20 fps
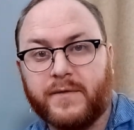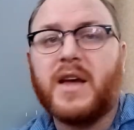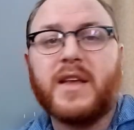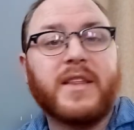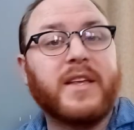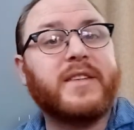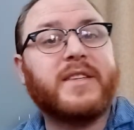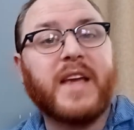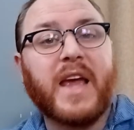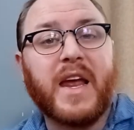
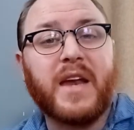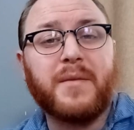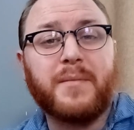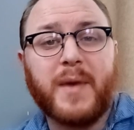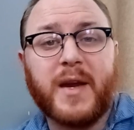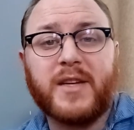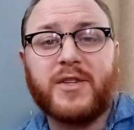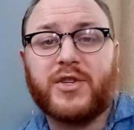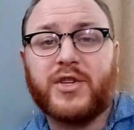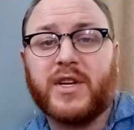This
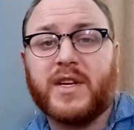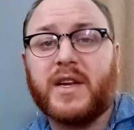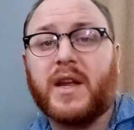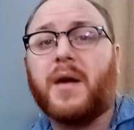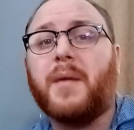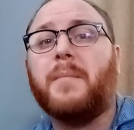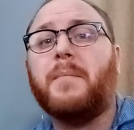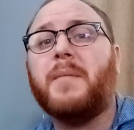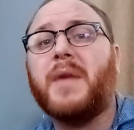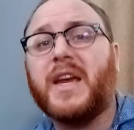animation
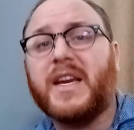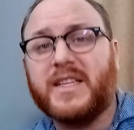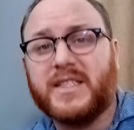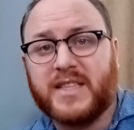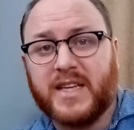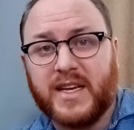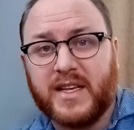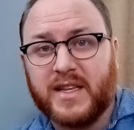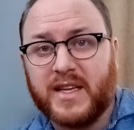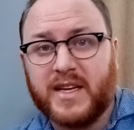
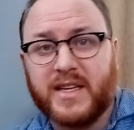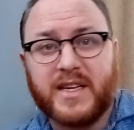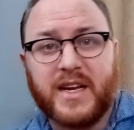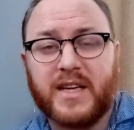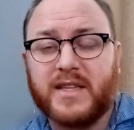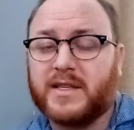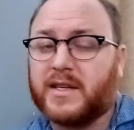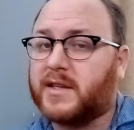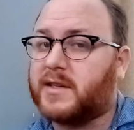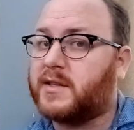amazingly
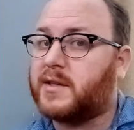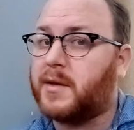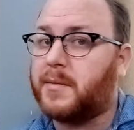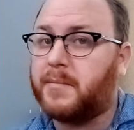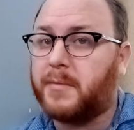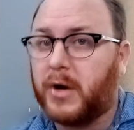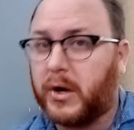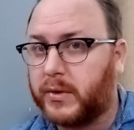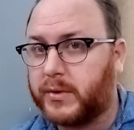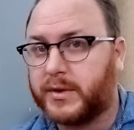tells us the
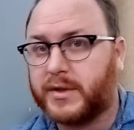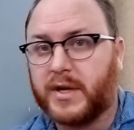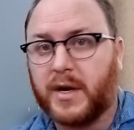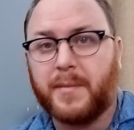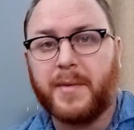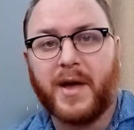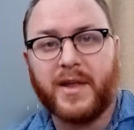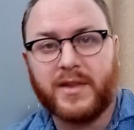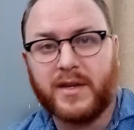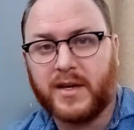most
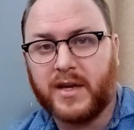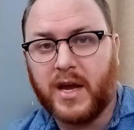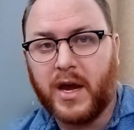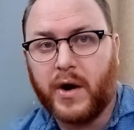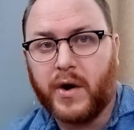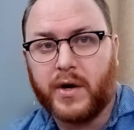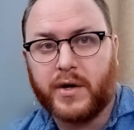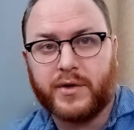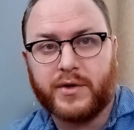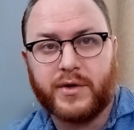about the
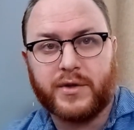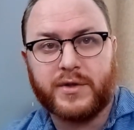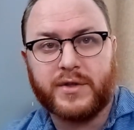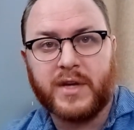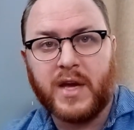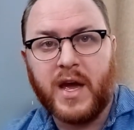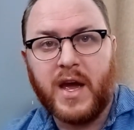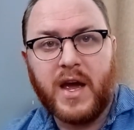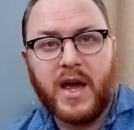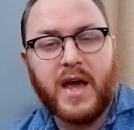characters
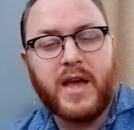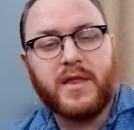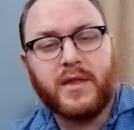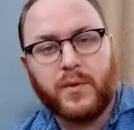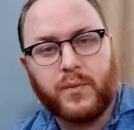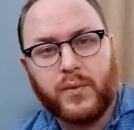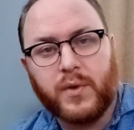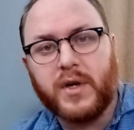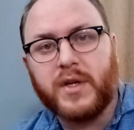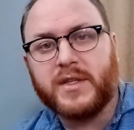and the
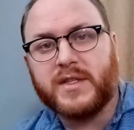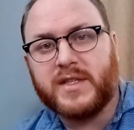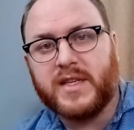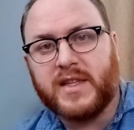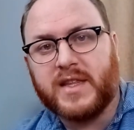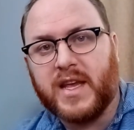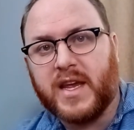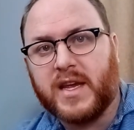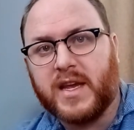worlds that they